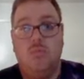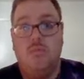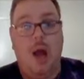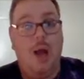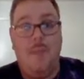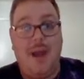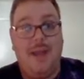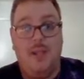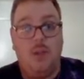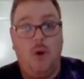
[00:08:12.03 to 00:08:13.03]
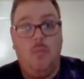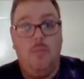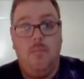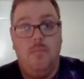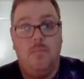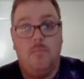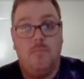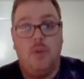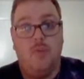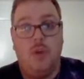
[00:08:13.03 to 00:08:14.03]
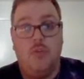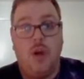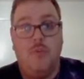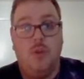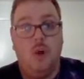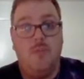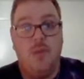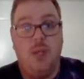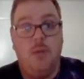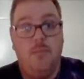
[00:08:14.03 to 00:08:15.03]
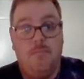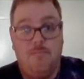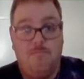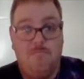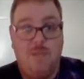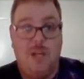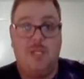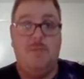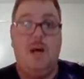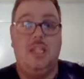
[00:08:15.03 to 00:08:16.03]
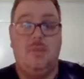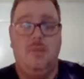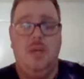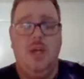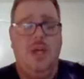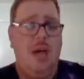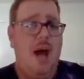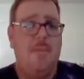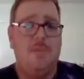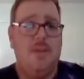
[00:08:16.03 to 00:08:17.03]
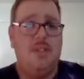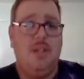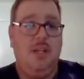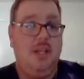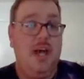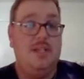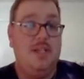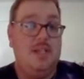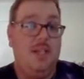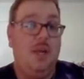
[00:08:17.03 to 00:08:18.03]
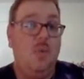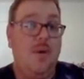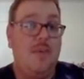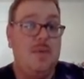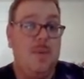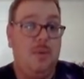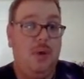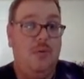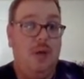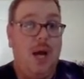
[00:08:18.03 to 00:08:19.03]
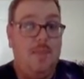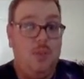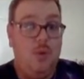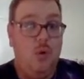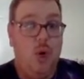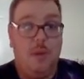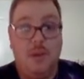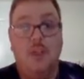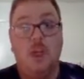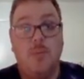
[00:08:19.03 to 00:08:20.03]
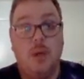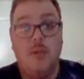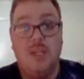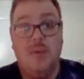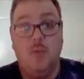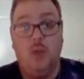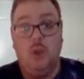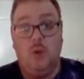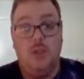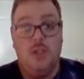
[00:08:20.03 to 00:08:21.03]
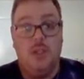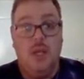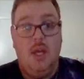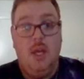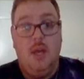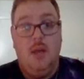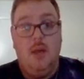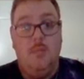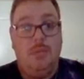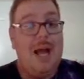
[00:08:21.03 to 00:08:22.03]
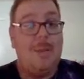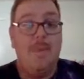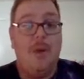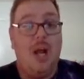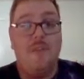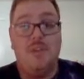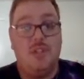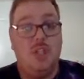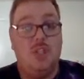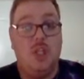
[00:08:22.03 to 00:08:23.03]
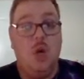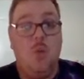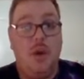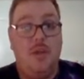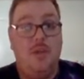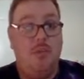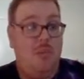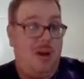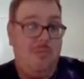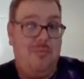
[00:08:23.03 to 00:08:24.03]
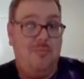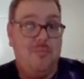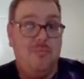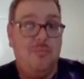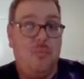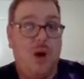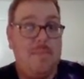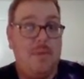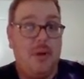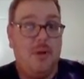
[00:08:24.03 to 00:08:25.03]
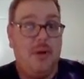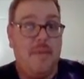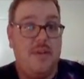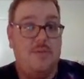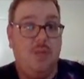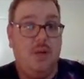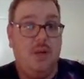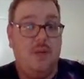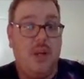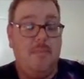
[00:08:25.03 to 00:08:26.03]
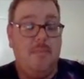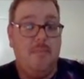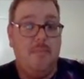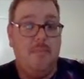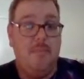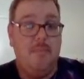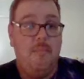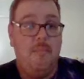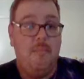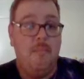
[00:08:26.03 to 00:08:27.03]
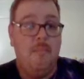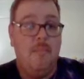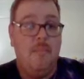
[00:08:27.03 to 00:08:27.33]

probably back in his home before traveling to Doflamingo. It's possible. I'm just basically guessing exactly what these people are even up to who are considered part of the Seven Warlords. Blackbeard, obviously, is still with, well, Whitebeard at this point in time. Mm-hmm.